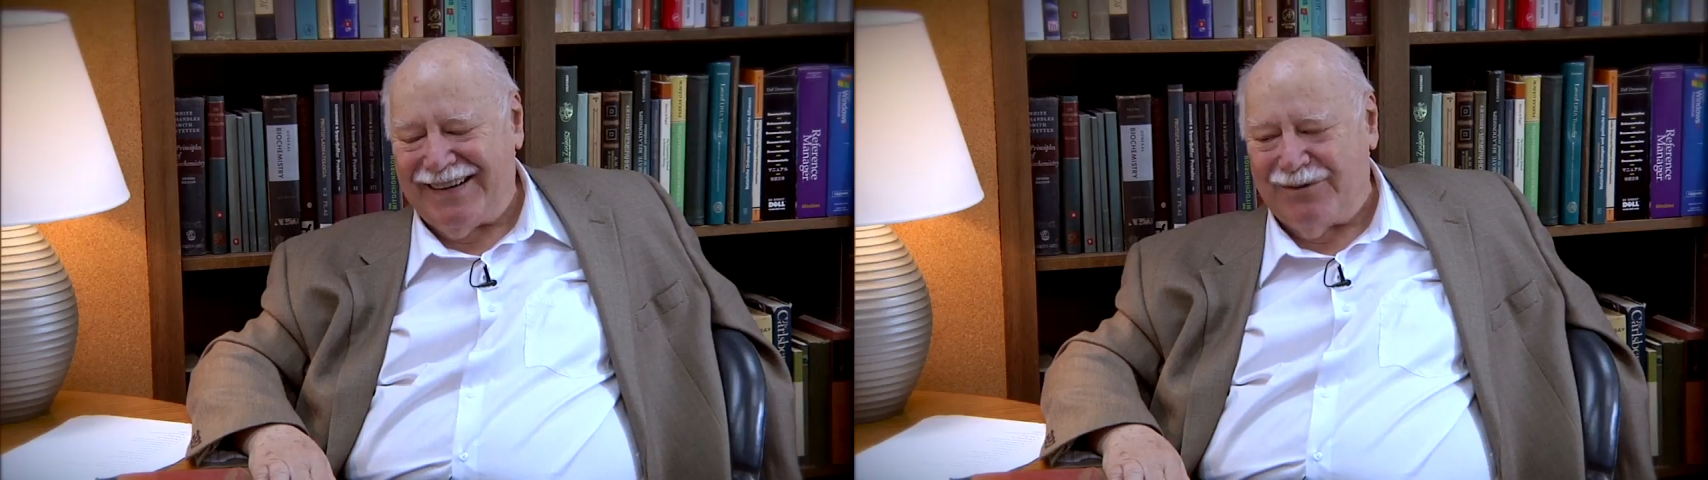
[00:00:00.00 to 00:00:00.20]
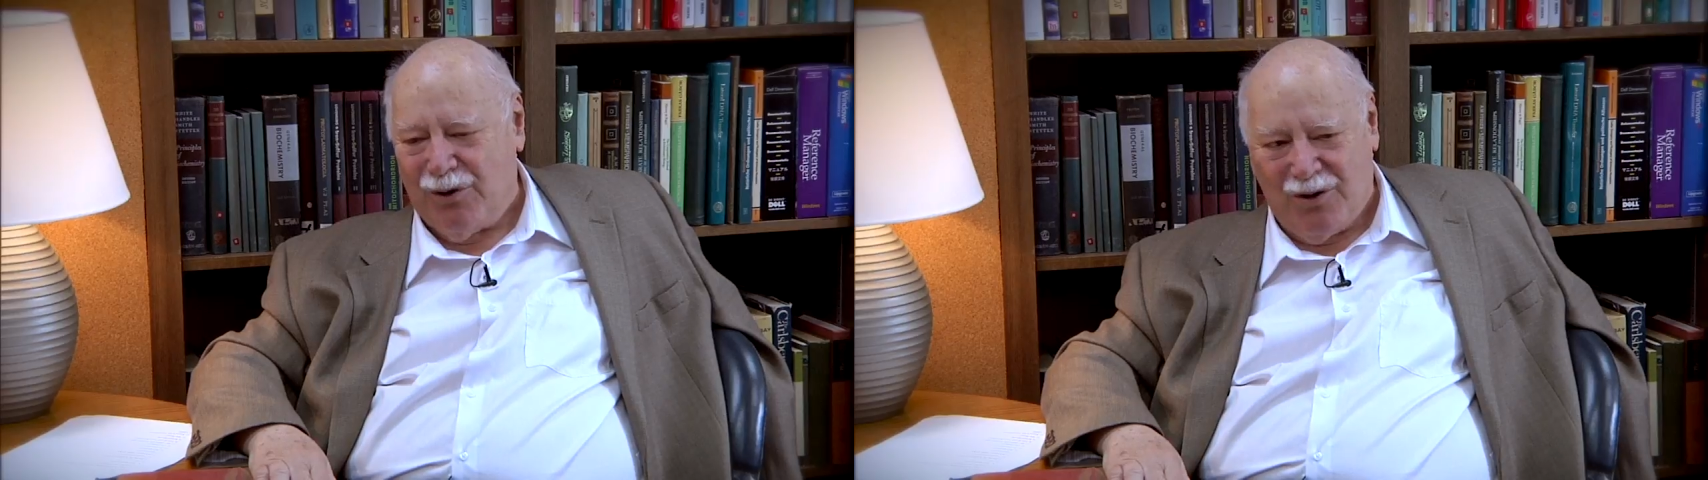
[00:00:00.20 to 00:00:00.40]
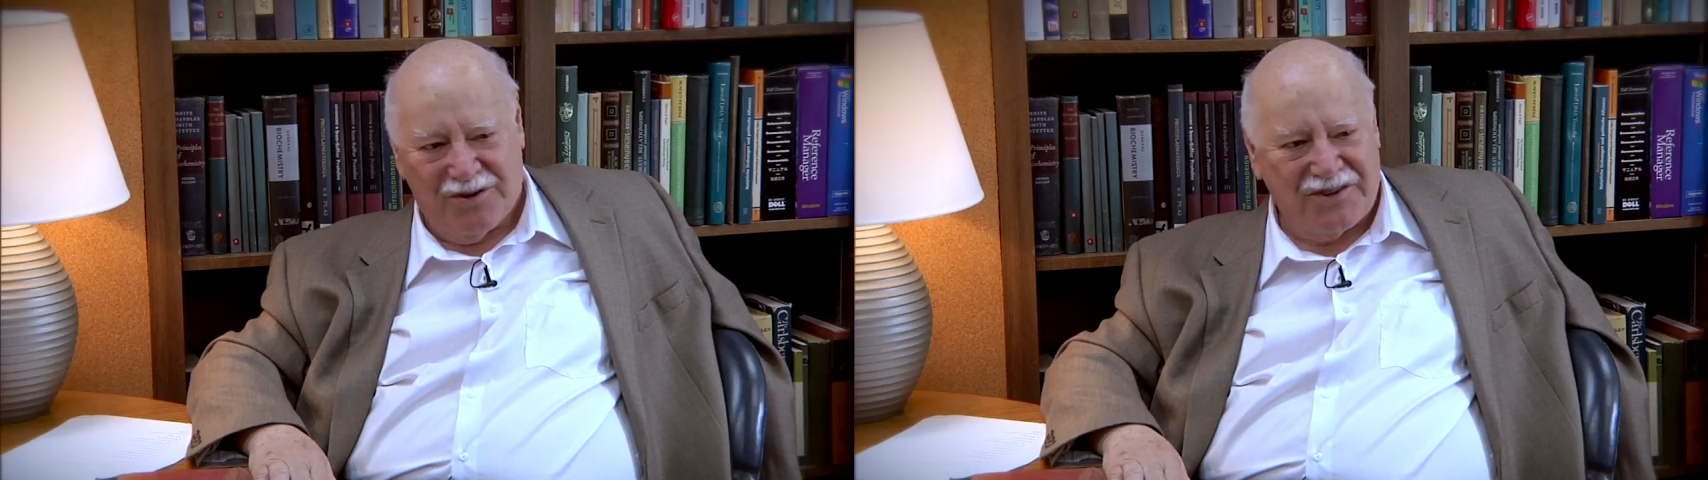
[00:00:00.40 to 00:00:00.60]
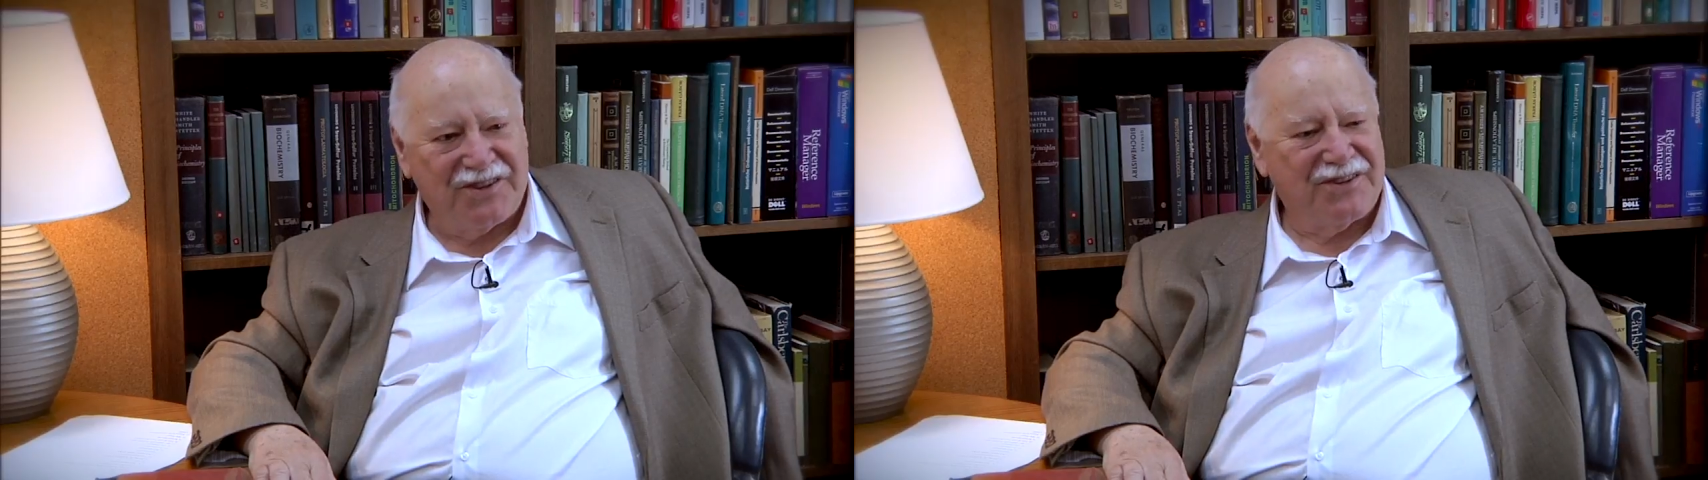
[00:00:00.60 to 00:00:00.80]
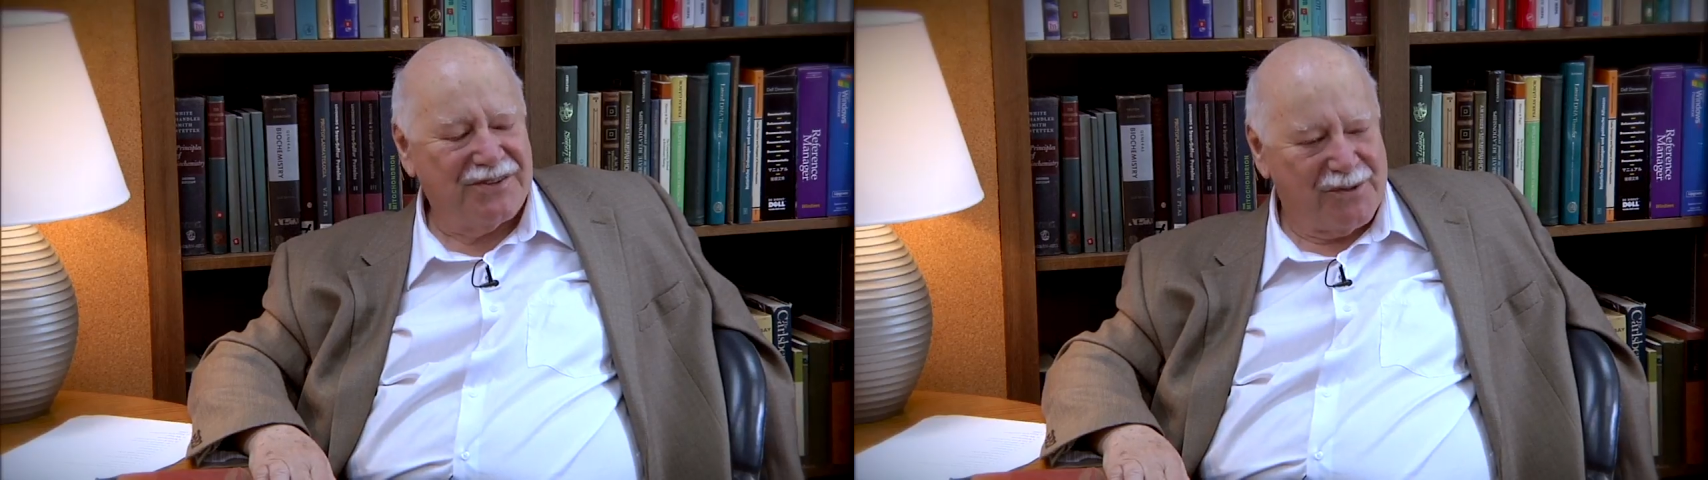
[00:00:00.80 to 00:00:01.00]

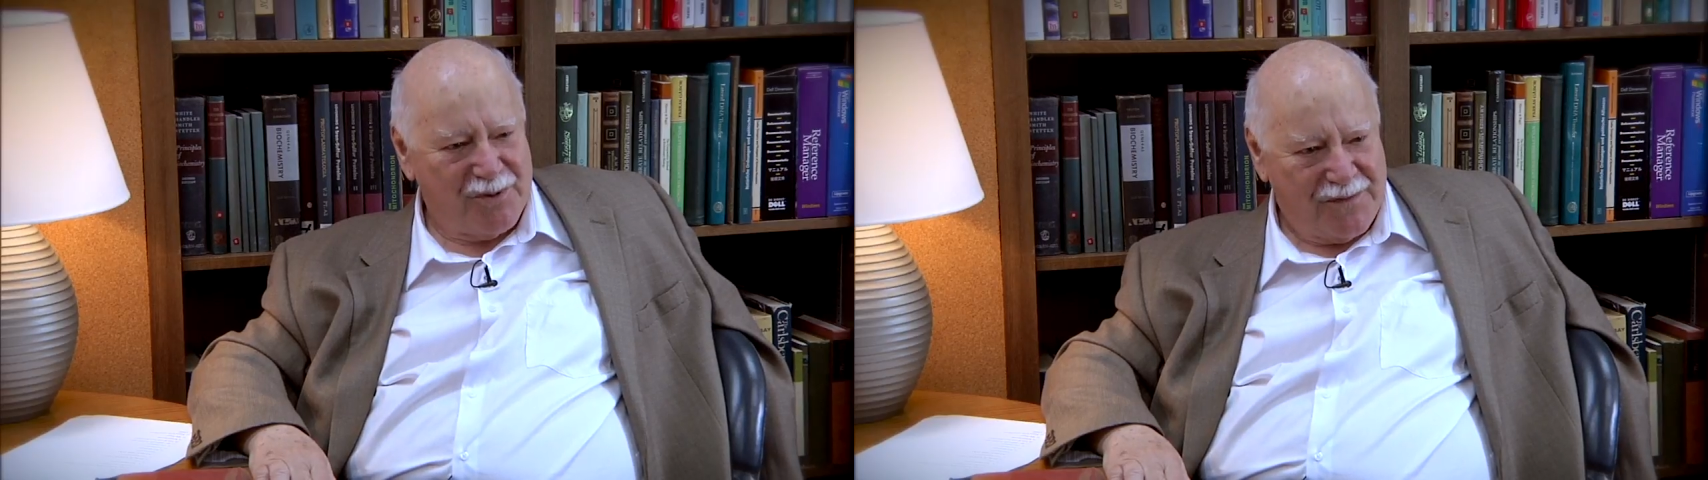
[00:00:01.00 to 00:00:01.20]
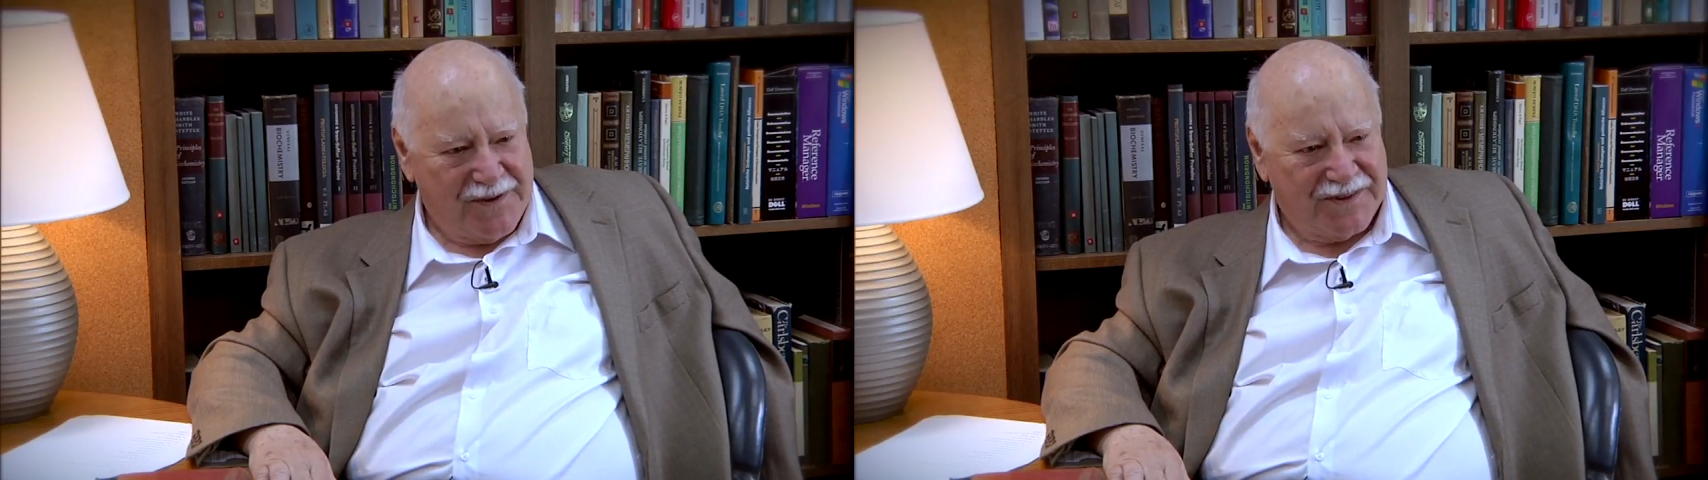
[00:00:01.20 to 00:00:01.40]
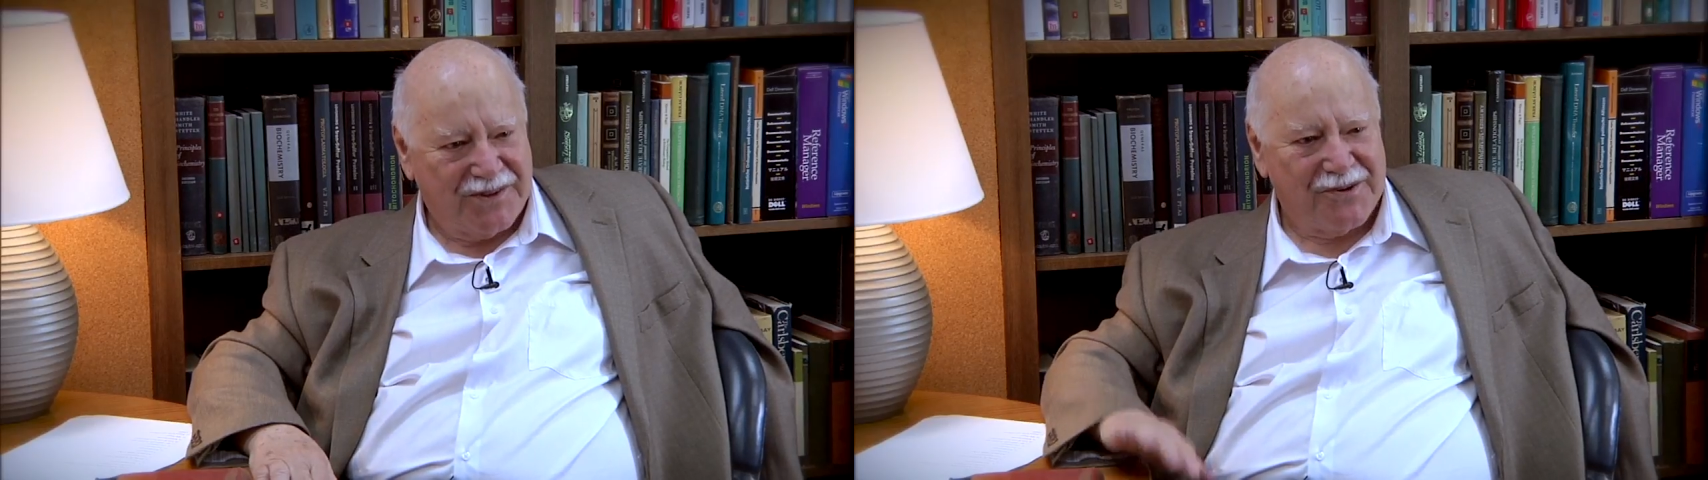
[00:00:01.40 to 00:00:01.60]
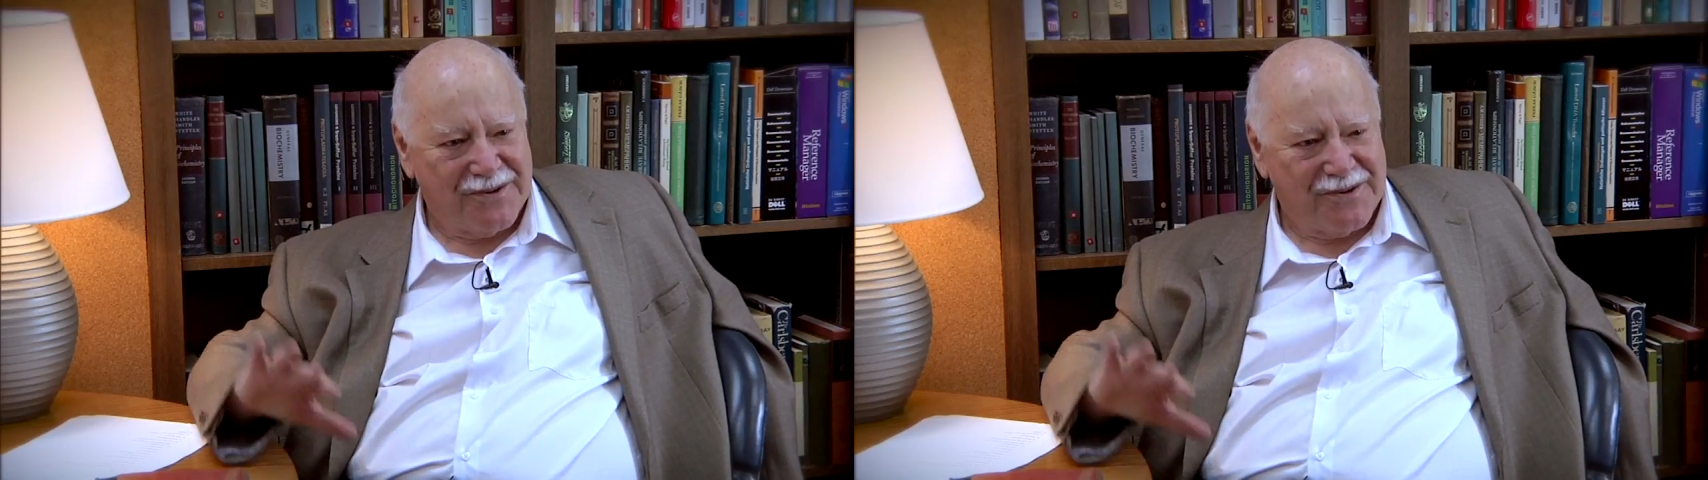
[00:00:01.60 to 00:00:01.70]
was the professor